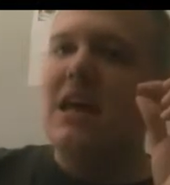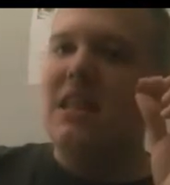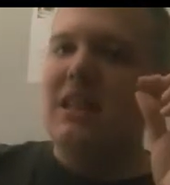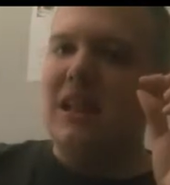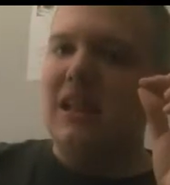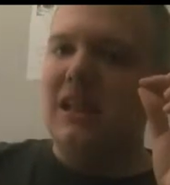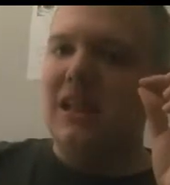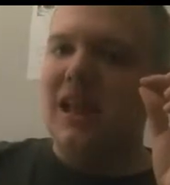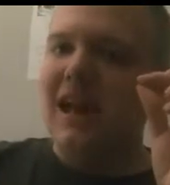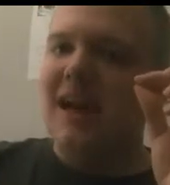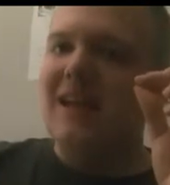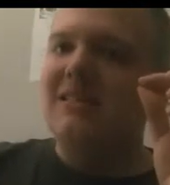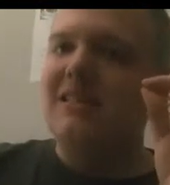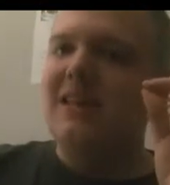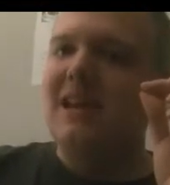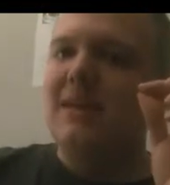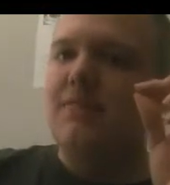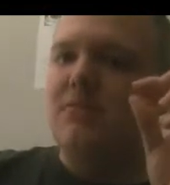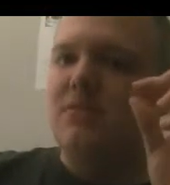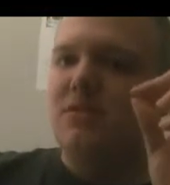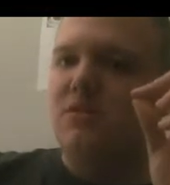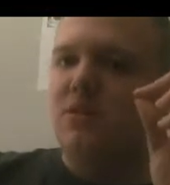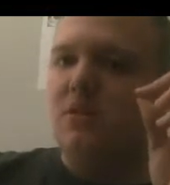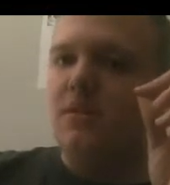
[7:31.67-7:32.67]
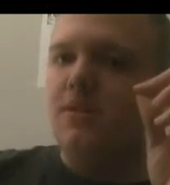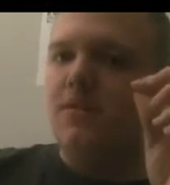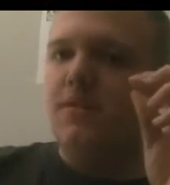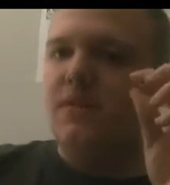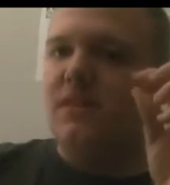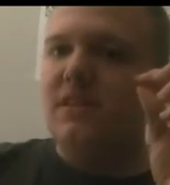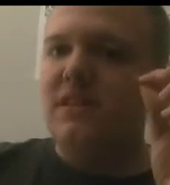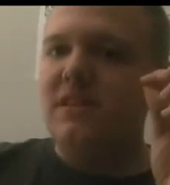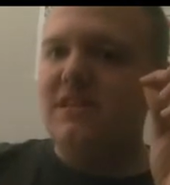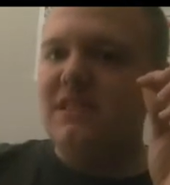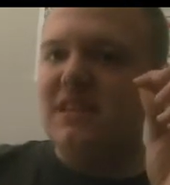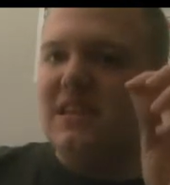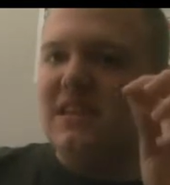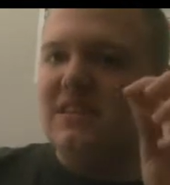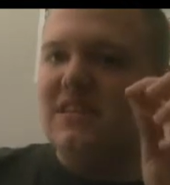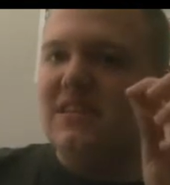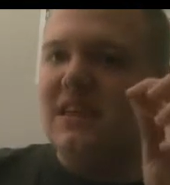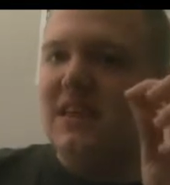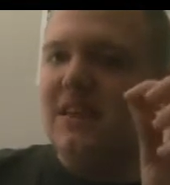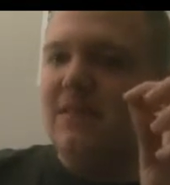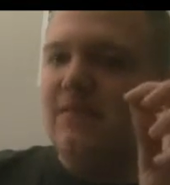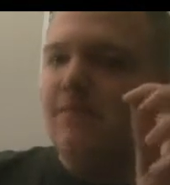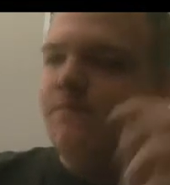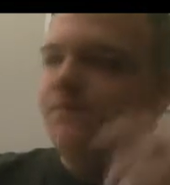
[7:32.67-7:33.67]
the last episode for the
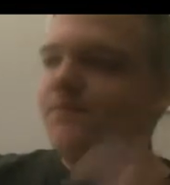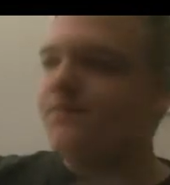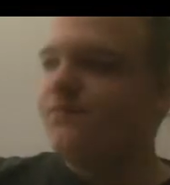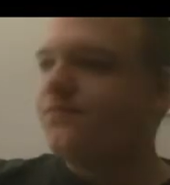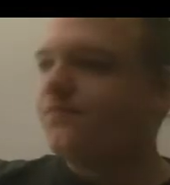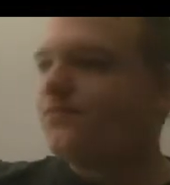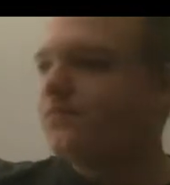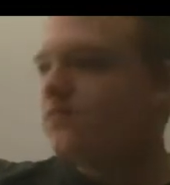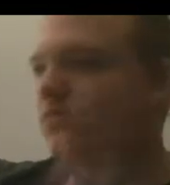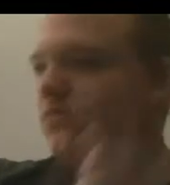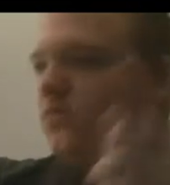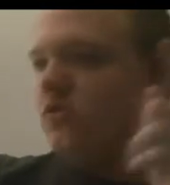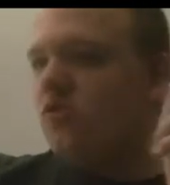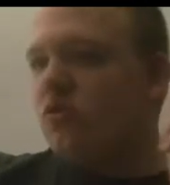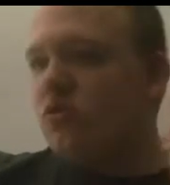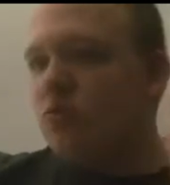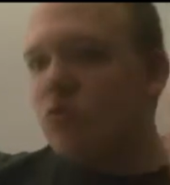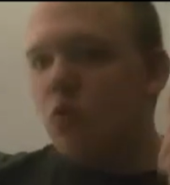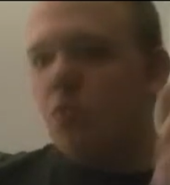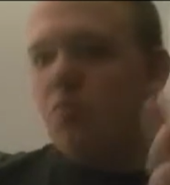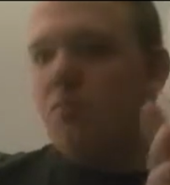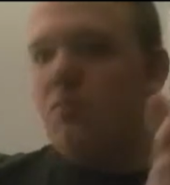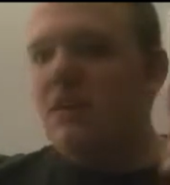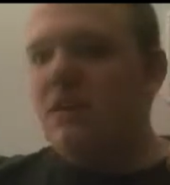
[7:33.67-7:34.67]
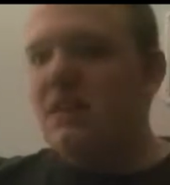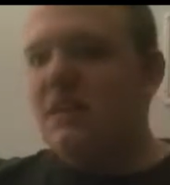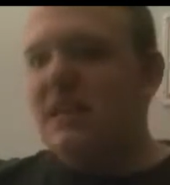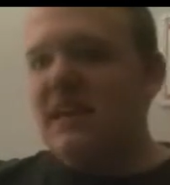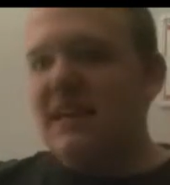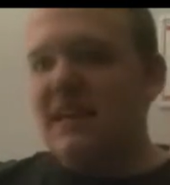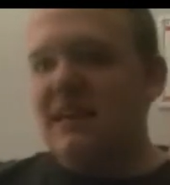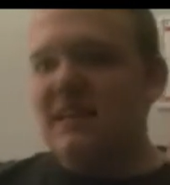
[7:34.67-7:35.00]
season, will be the